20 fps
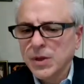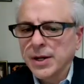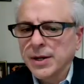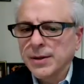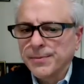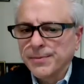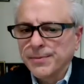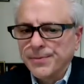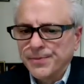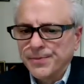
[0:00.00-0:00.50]

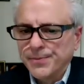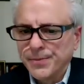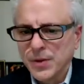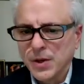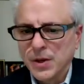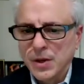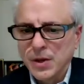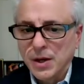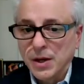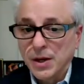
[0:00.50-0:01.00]
Yeah.
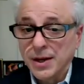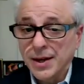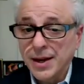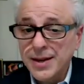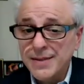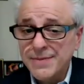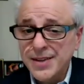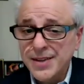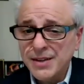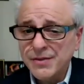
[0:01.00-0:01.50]
And
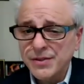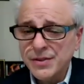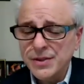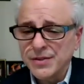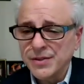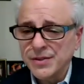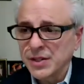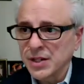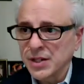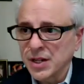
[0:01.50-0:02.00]
I
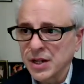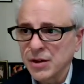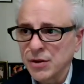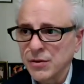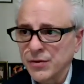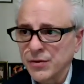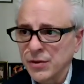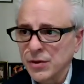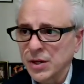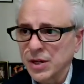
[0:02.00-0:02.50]
definitely have seen, I don't
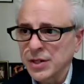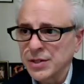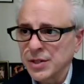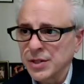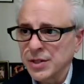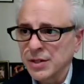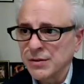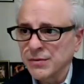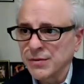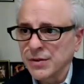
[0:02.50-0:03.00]
know if you
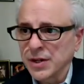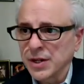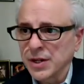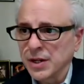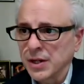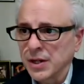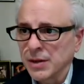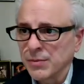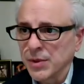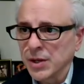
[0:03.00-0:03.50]
guys have,
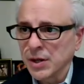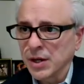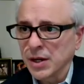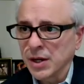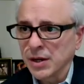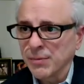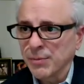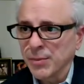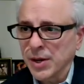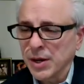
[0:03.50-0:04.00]
I'm there,
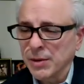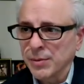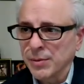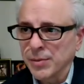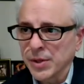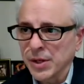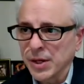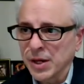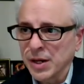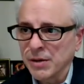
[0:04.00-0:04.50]
I
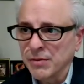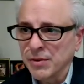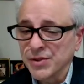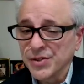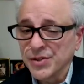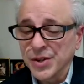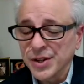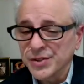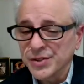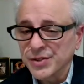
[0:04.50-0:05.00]
probably have a
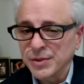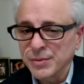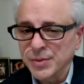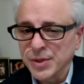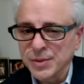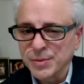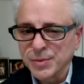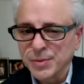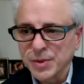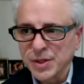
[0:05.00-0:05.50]
dozen
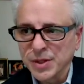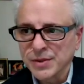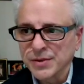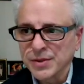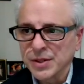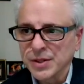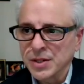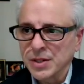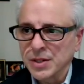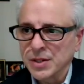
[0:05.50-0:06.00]
people
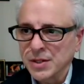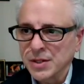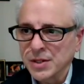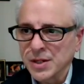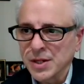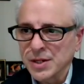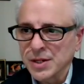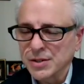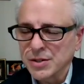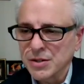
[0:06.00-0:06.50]
I've seen in the
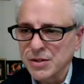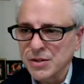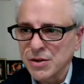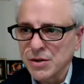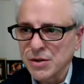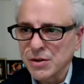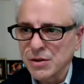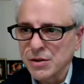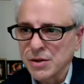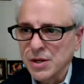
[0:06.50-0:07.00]
last
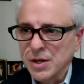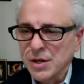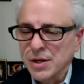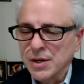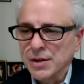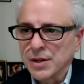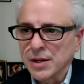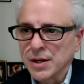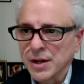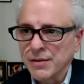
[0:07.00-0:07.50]
year
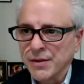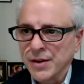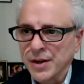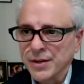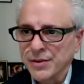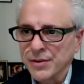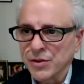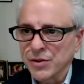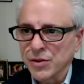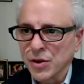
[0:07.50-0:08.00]
that I've
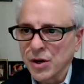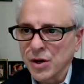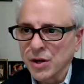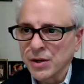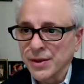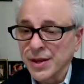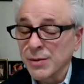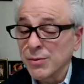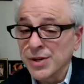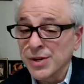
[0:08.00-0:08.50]
had the
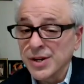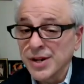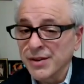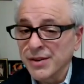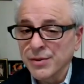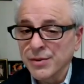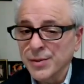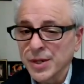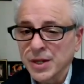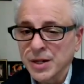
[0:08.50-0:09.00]
thought they would
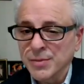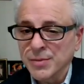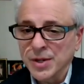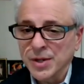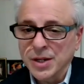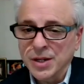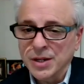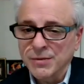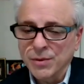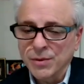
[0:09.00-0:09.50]
never be
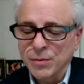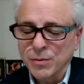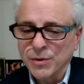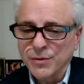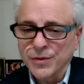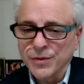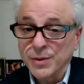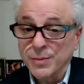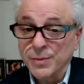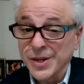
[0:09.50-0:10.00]
coming in if it
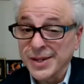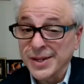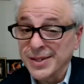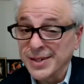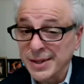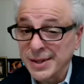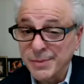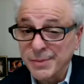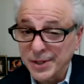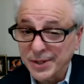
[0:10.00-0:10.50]
weren't for the
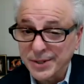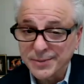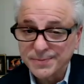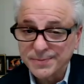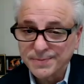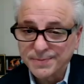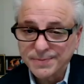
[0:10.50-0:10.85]
pandemic,